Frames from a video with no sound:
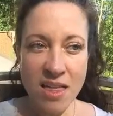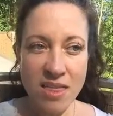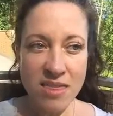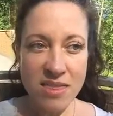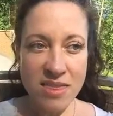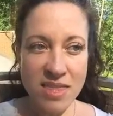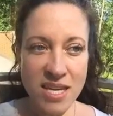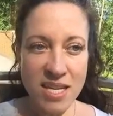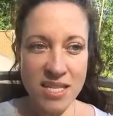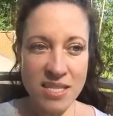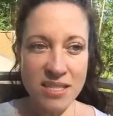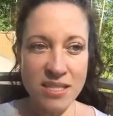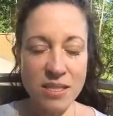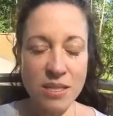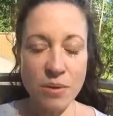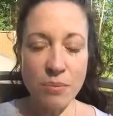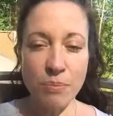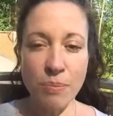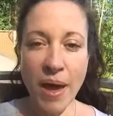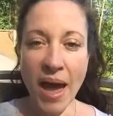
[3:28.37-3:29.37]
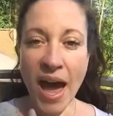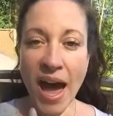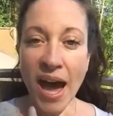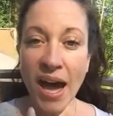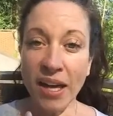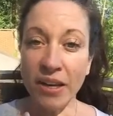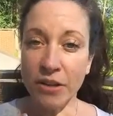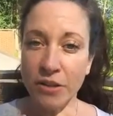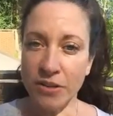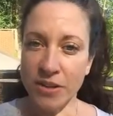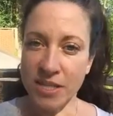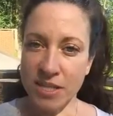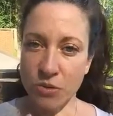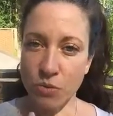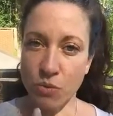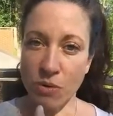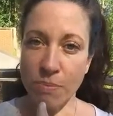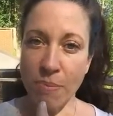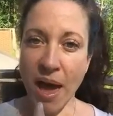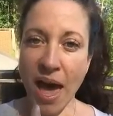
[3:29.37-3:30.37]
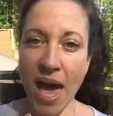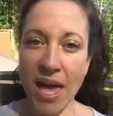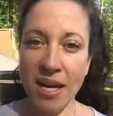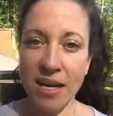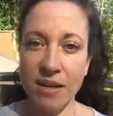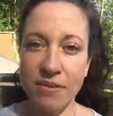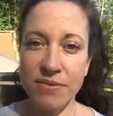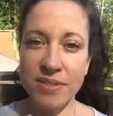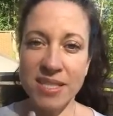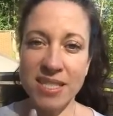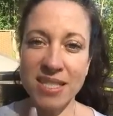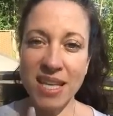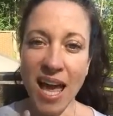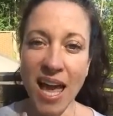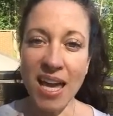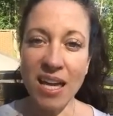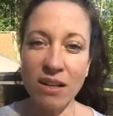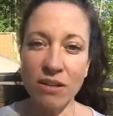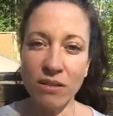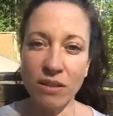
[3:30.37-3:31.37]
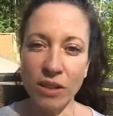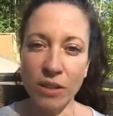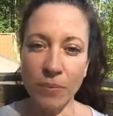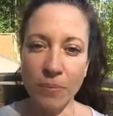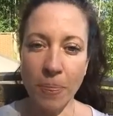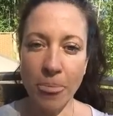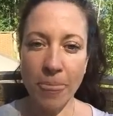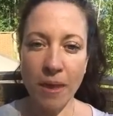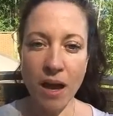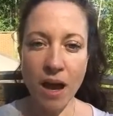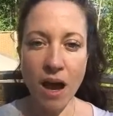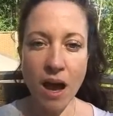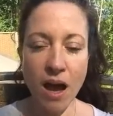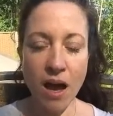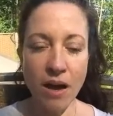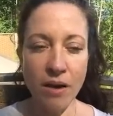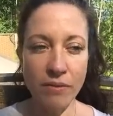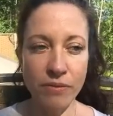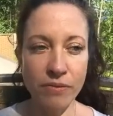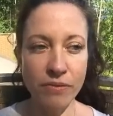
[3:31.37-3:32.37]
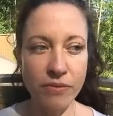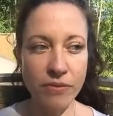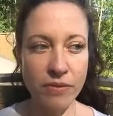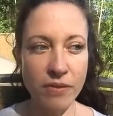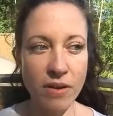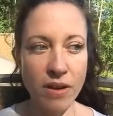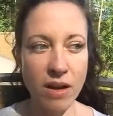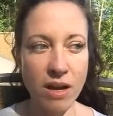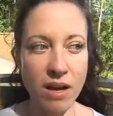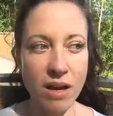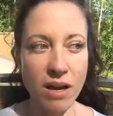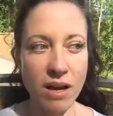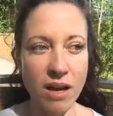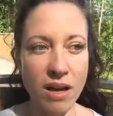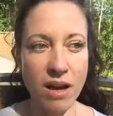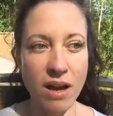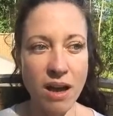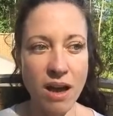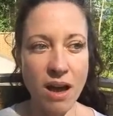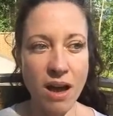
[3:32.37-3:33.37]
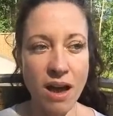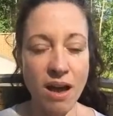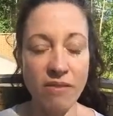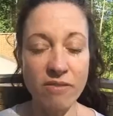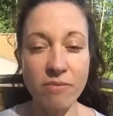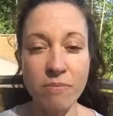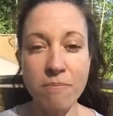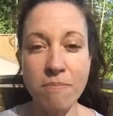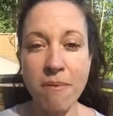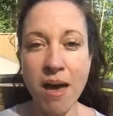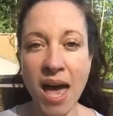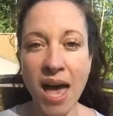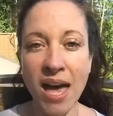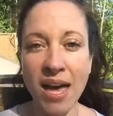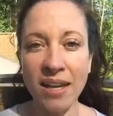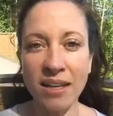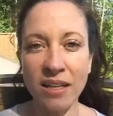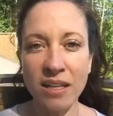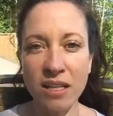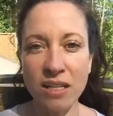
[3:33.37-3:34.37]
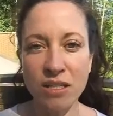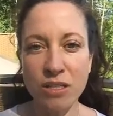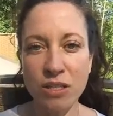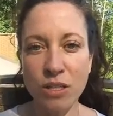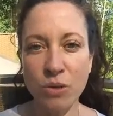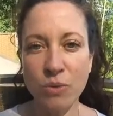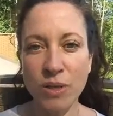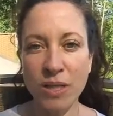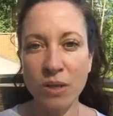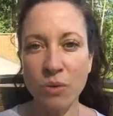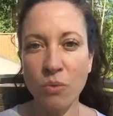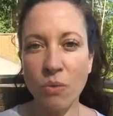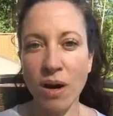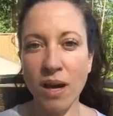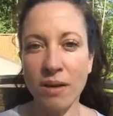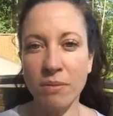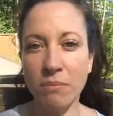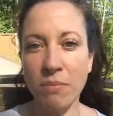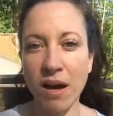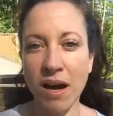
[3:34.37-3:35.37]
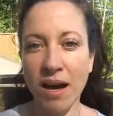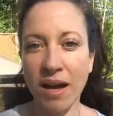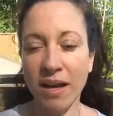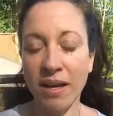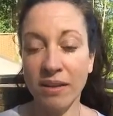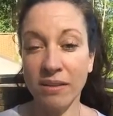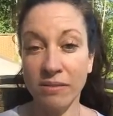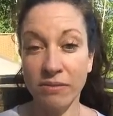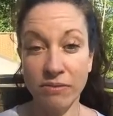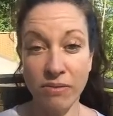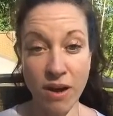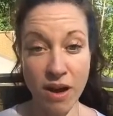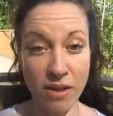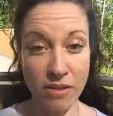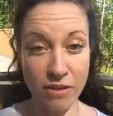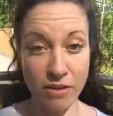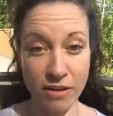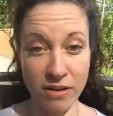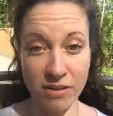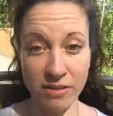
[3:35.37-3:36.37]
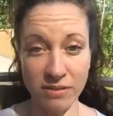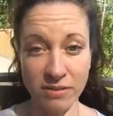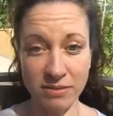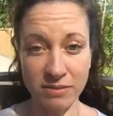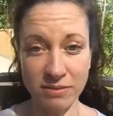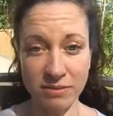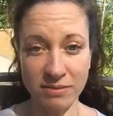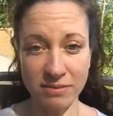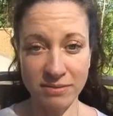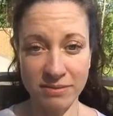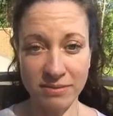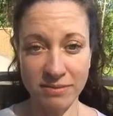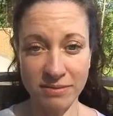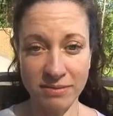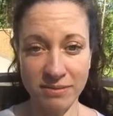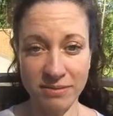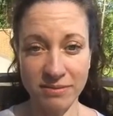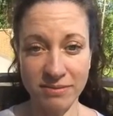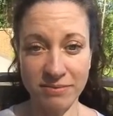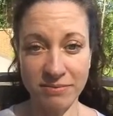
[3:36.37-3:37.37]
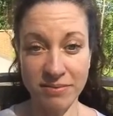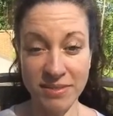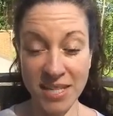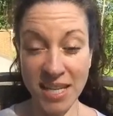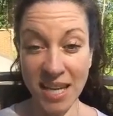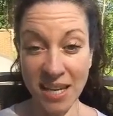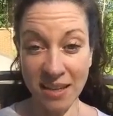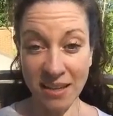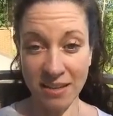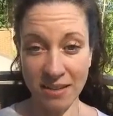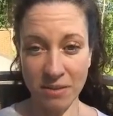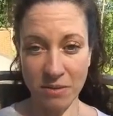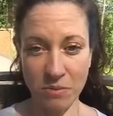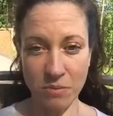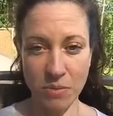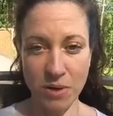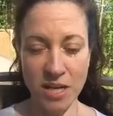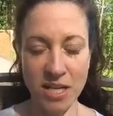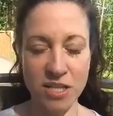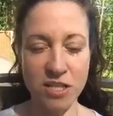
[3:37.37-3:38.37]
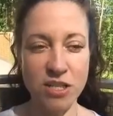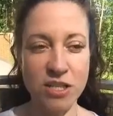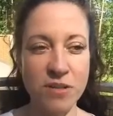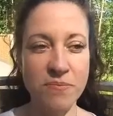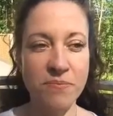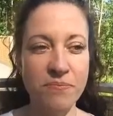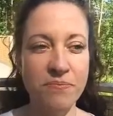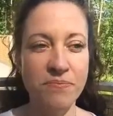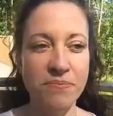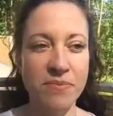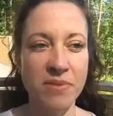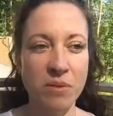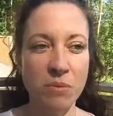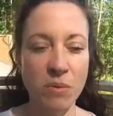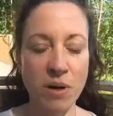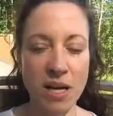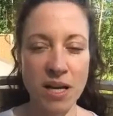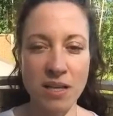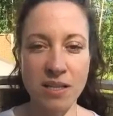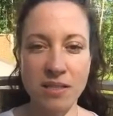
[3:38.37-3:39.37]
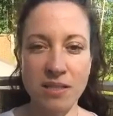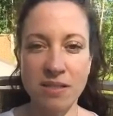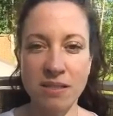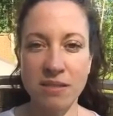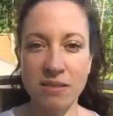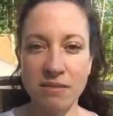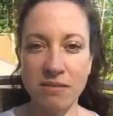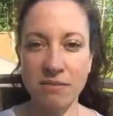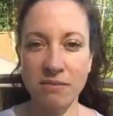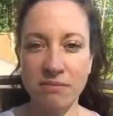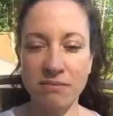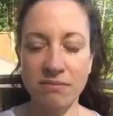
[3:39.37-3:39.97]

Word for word: this pattern, this repetitive cycle of of men doing what my father did, which was